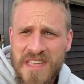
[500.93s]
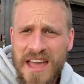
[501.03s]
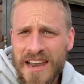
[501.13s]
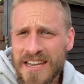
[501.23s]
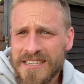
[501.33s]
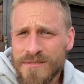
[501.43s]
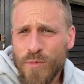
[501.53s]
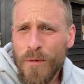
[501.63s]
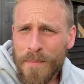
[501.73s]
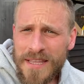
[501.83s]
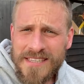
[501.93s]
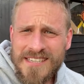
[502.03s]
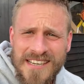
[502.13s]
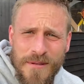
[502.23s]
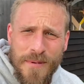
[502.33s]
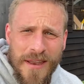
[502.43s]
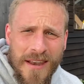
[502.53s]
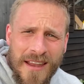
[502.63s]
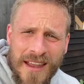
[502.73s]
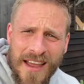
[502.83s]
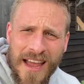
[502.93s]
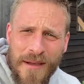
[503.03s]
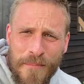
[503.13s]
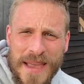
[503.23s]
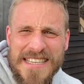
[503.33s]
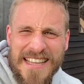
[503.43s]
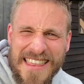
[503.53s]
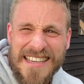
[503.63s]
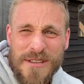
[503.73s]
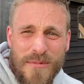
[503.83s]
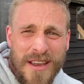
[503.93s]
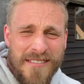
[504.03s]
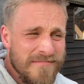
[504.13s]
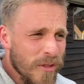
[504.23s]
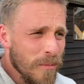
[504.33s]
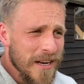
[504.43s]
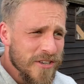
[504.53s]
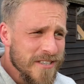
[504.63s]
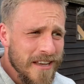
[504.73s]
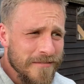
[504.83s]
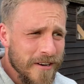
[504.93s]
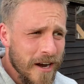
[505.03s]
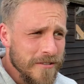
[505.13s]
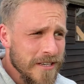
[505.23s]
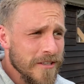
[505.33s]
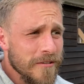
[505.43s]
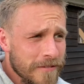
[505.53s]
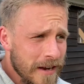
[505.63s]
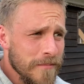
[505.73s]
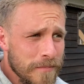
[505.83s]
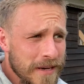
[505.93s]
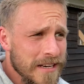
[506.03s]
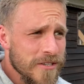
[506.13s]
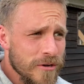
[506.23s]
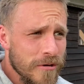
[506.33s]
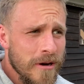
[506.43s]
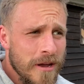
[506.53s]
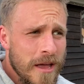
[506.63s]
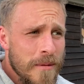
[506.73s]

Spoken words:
a nice warm bed to sleep in. Basic things that we normally just take for granted, and you find because your